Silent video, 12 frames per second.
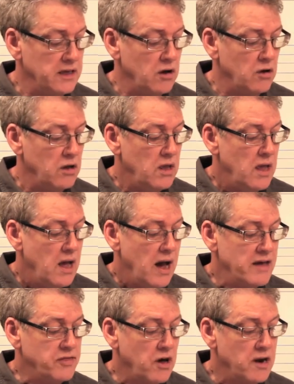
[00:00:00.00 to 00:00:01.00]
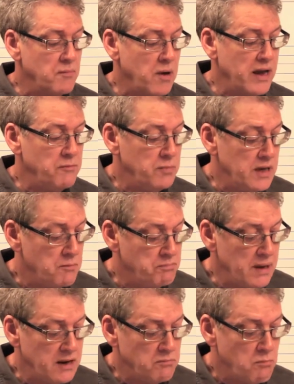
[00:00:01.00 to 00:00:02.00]
I thought it might be a
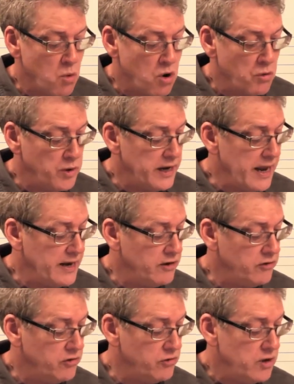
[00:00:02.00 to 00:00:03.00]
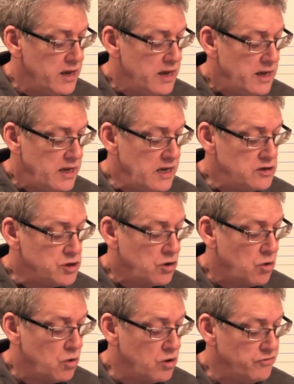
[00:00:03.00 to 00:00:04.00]
bit more related to each
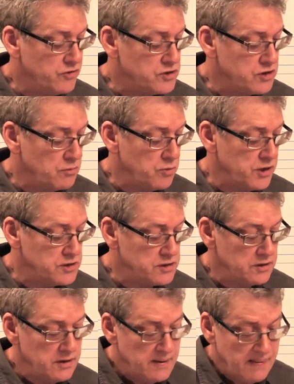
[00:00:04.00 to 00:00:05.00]
chord for some reason.